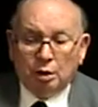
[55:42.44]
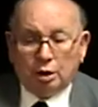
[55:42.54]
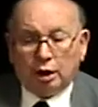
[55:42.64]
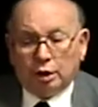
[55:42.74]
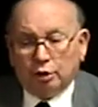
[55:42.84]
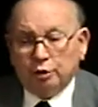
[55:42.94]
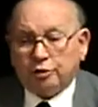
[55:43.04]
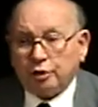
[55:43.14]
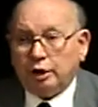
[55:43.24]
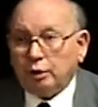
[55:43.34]
On
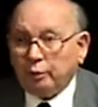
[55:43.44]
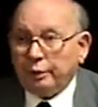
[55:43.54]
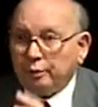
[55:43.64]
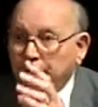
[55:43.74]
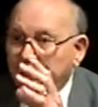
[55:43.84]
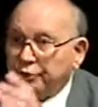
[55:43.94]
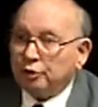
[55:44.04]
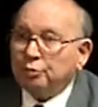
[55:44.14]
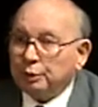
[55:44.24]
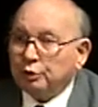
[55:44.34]
Luzon, we were the
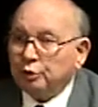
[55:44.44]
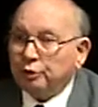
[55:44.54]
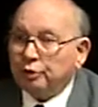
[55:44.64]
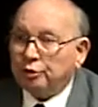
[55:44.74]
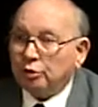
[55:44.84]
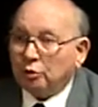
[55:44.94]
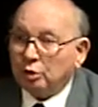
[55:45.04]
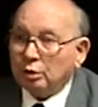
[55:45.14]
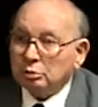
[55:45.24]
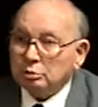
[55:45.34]
first platoon ashore,
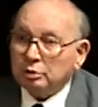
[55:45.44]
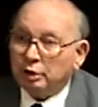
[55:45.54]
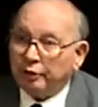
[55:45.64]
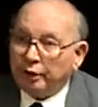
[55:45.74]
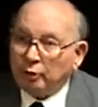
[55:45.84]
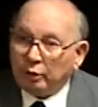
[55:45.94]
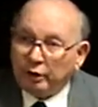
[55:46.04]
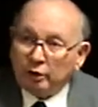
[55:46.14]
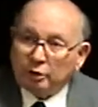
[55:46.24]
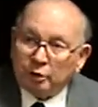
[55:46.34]
and they were
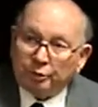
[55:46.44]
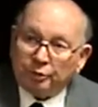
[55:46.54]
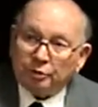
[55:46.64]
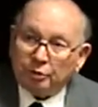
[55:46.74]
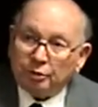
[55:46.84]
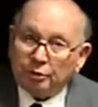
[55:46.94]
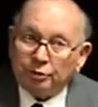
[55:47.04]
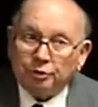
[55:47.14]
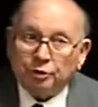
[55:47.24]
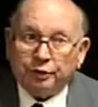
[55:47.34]
held in reserve.
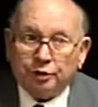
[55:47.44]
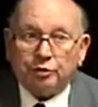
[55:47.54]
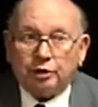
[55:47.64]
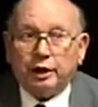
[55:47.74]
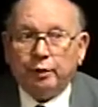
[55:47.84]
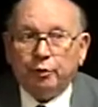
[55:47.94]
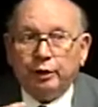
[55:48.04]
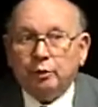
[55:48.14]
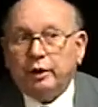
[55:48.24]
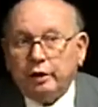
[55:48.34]
So this time
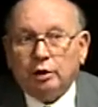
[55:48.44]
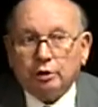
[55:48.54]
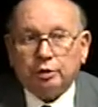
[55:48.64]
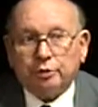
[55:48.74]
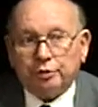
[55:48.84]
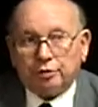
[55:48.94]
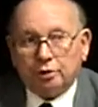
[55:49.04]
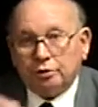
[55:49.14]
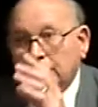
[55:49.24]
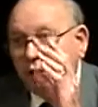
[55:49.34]
we were held in
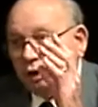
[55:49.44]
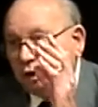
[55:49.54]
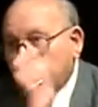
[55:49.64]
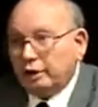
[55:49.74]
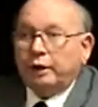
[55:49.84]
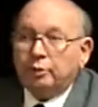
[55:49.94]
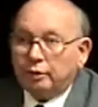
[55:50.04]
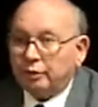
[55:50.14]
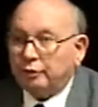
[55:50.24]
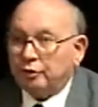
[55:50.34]
reserve, and they were
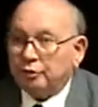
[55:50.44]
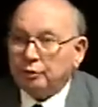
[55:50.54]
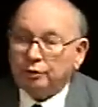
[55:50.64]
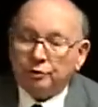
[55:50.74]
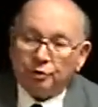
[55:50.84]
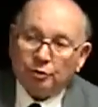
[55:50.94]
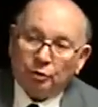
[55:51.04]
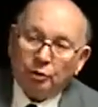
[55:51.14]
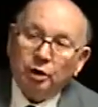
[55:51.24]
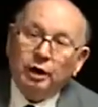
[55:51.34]
the first ones
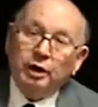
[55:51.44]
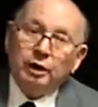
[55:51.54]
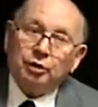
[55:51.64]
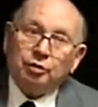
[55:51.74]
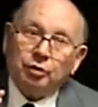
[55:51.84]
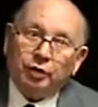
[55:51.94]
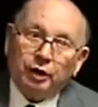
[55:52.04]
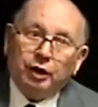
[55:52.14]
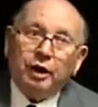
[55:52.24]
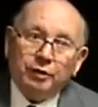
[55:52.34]
ashore. And so they
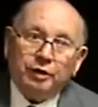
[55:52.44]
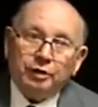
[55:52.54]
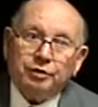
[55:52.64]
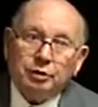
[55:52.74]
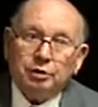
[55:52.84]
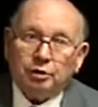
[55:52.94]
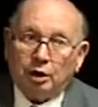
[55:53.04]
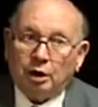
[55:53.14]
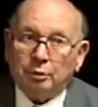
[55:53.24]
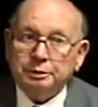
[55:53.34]
gave us the
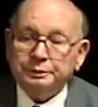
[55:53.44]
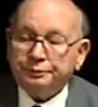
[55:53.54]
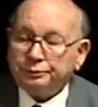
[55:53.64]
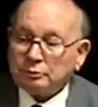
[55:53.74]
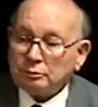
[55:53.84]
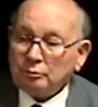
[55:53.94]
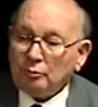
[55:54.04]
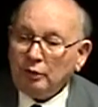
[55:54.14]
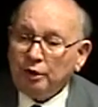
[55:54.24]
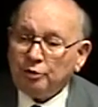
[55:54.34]
job
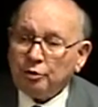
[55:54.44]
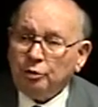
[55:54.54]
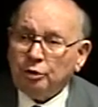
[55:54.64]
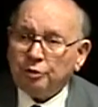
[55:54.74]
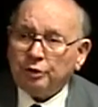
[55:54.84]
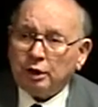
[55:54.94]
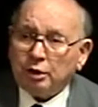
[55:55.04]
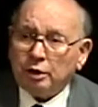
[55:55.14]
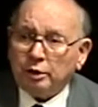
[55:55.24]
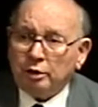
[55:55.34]
as soon as they
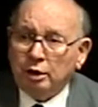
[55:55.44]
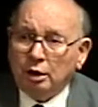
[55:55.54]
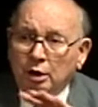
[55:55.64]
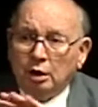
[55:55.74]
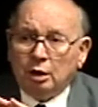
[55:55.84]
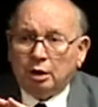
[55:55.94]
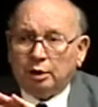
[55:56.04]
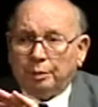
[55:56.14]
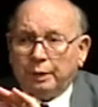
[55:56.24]
cleared the